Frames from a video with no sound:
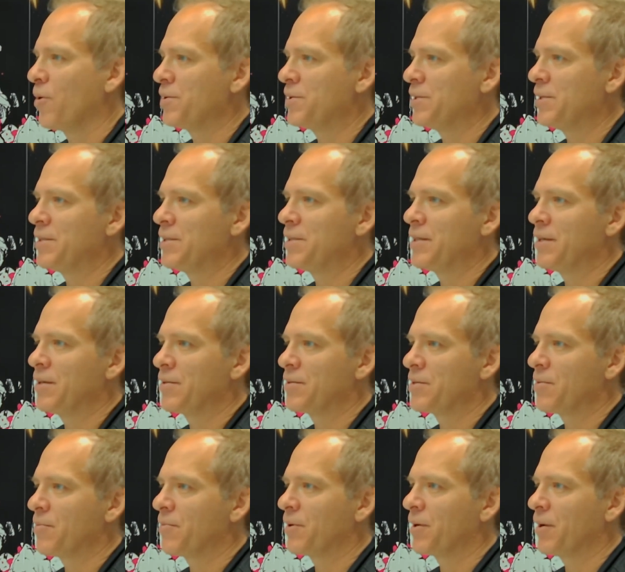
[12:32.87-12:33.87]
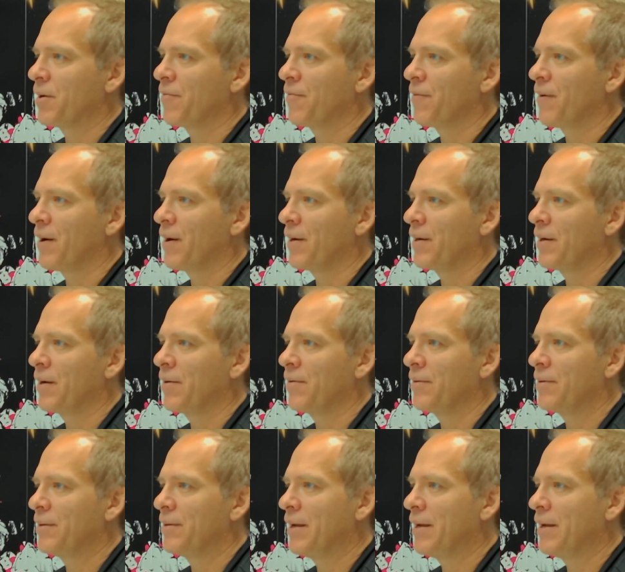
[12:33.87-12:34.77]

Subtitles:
details that we're going to find out.